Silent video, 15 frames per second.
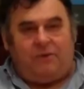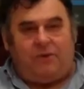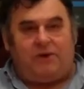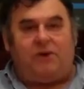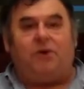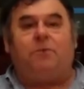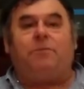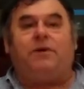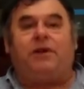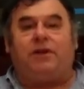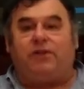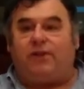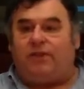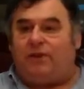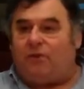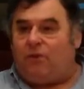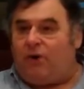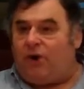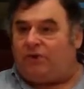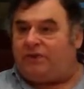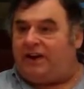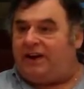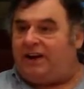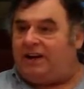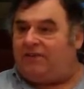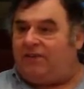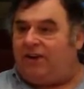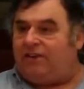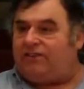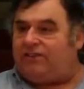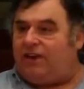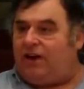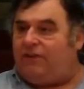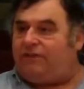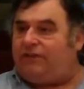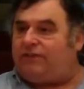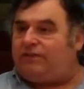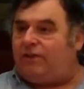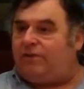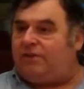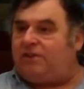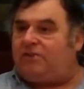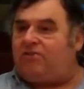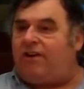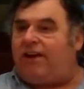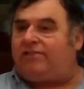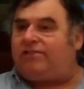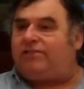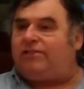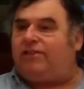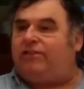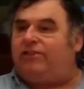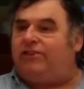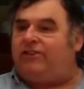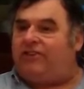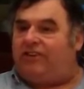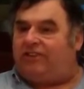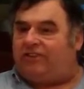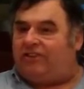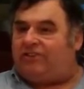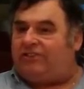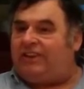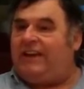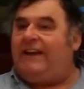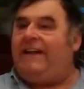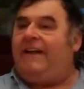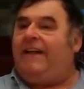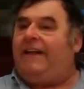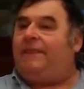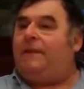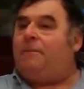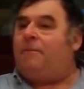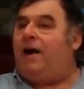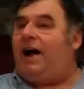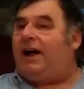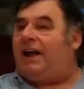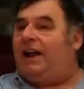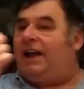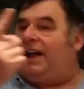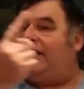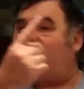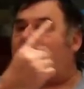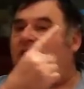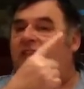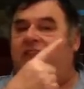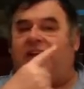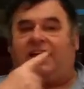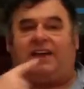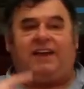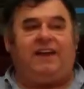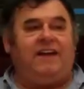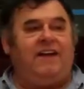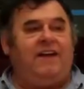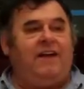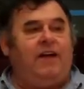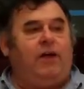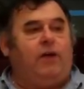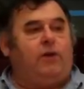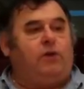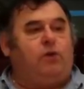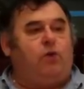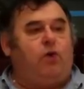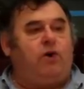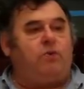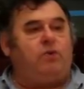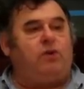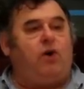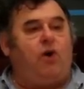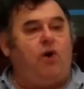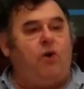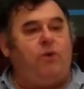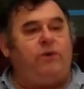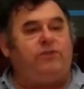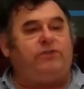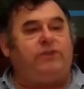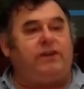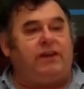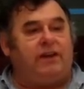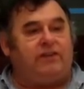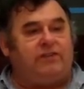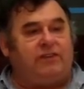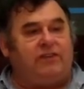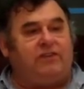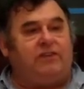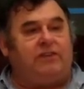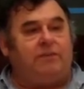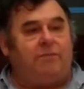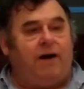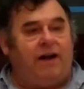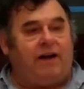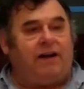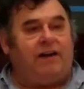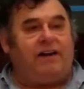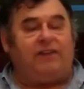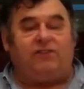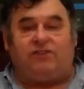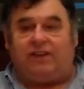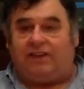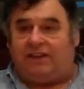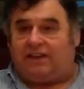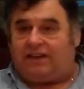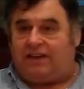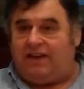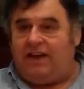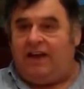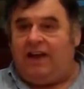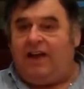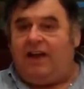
We're no better than the world in and of ourselves. It's only the righteousness of Jesus and the Magale Tzedek. The Lord will always lead us into the Magale Tzedek.